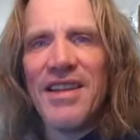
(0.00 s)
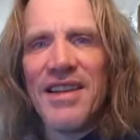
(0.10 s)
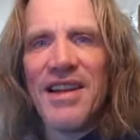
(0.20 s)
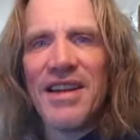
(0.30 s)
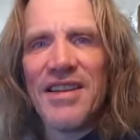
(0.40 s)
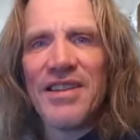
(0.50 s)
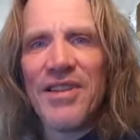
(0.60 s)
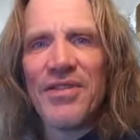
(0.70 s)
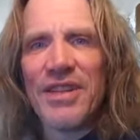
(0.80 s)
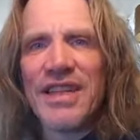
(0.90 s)
uh, you
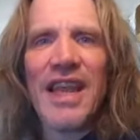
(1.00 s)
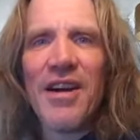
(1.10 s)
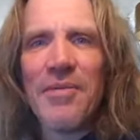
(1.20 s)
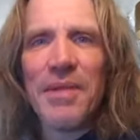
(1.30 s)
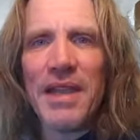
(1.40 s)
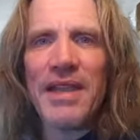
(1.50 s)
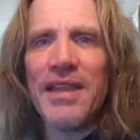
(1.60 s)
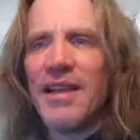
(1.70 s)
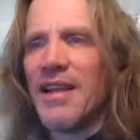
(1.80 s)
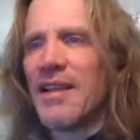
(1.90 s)
know, to tell me
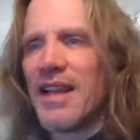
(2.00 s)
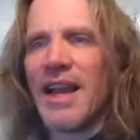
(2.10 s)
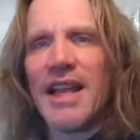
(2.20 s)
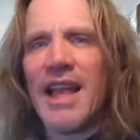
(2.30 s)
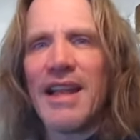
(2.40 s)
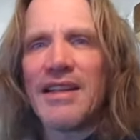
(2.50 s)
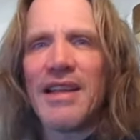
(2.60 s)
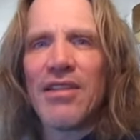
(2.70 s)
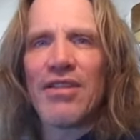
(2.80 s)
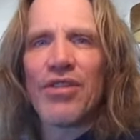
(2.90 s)
that I can't tell a